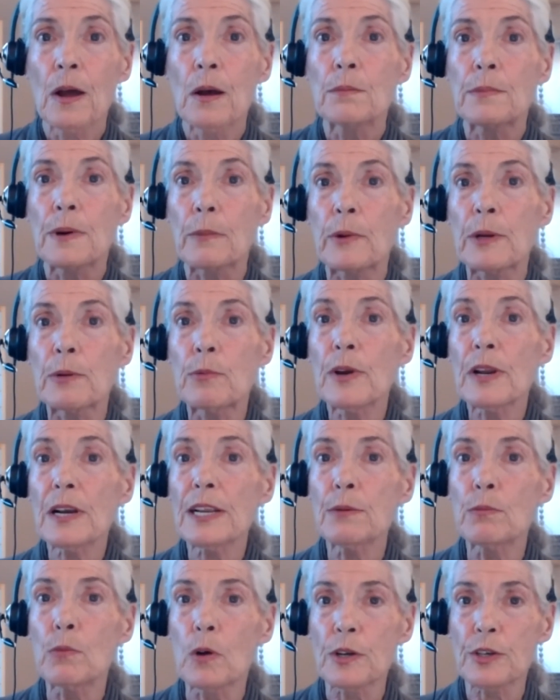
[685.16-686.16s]
But we really
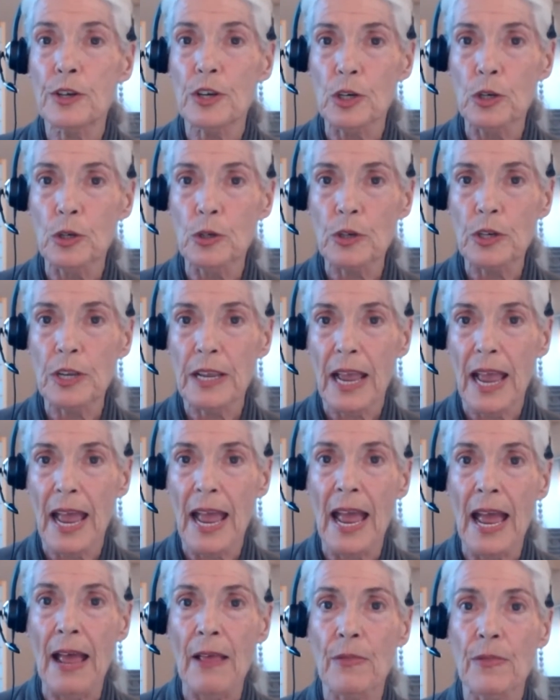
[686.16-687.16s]
want to look
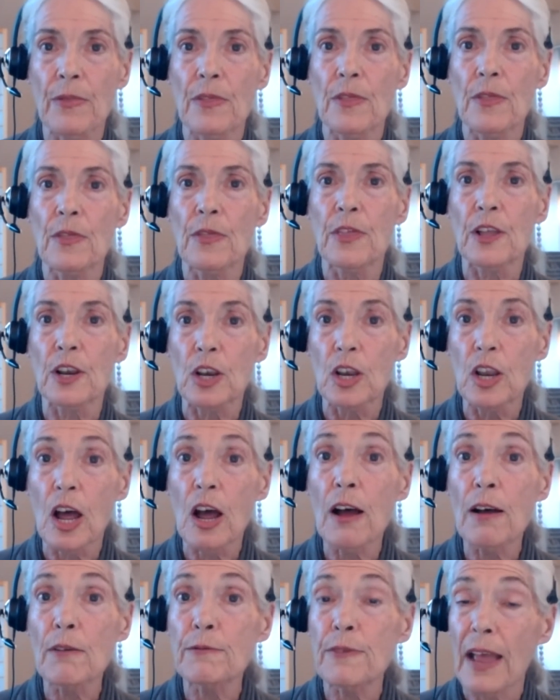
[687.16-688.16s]
at the
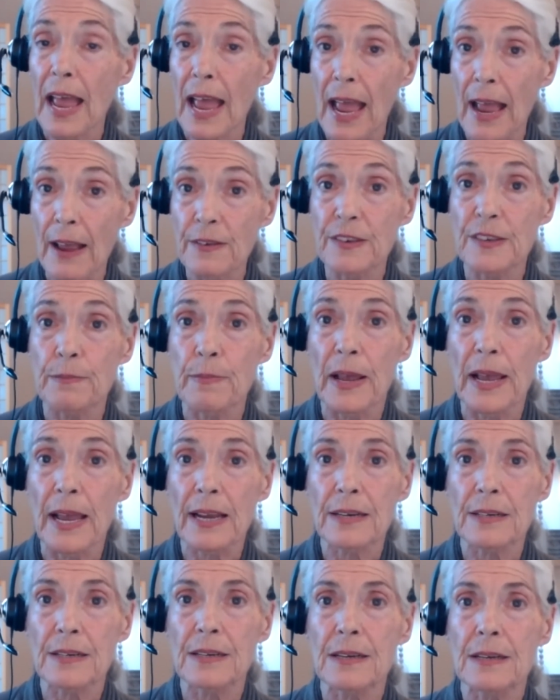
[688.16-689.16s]
love
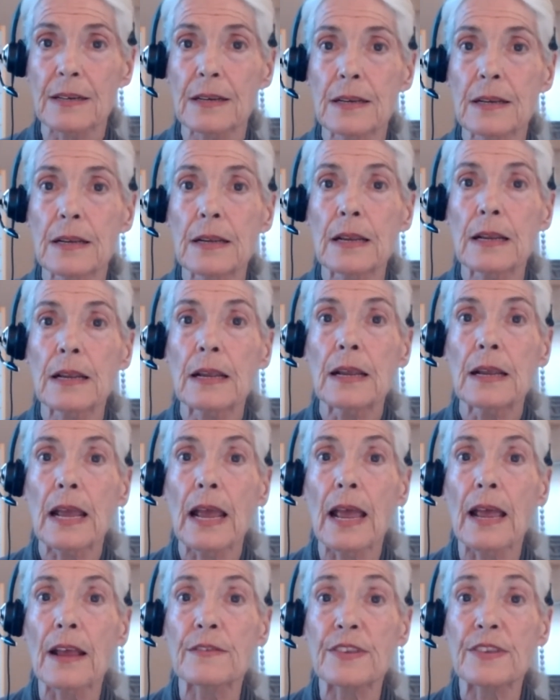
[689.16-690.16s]
aspect
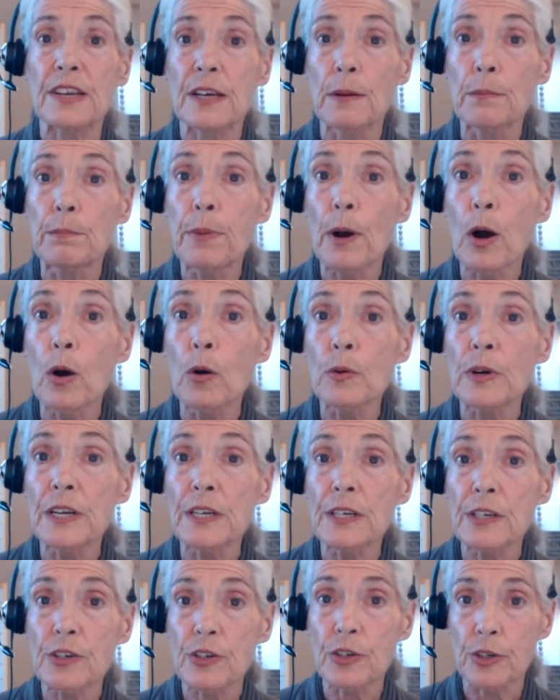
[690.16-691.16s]
as a
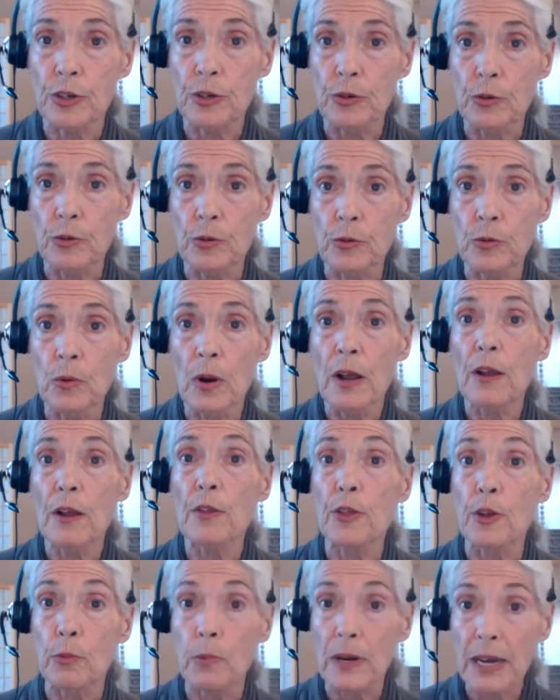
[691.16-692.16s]
component to
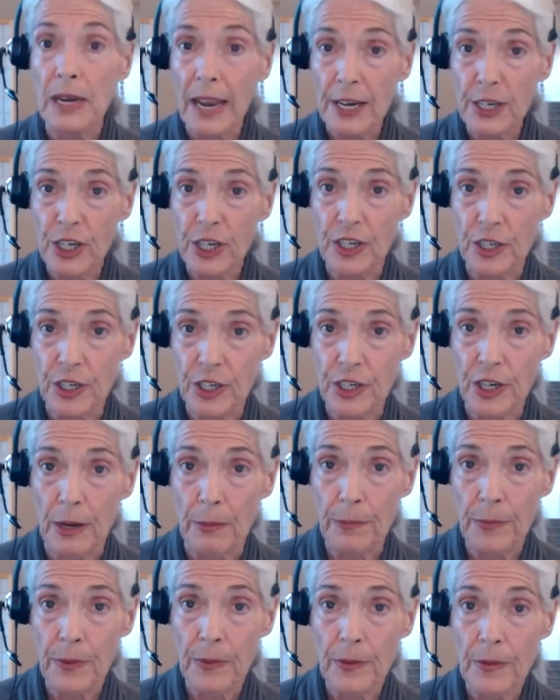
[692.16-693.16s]
the
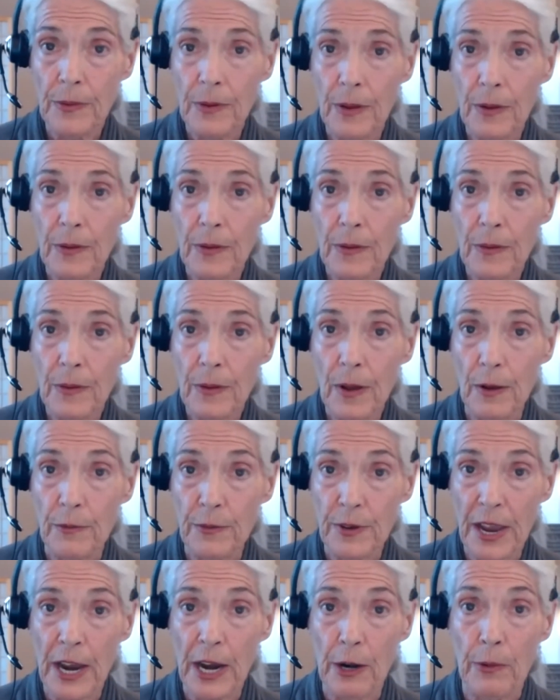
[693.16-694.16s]
relationship of
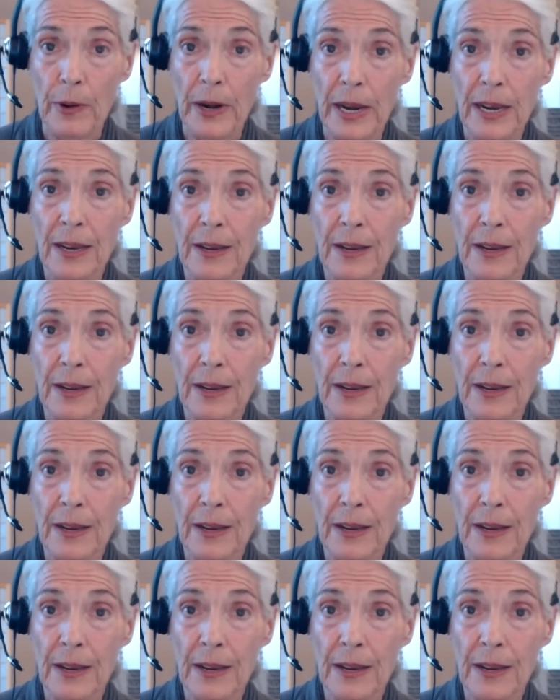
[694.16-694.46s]
caring.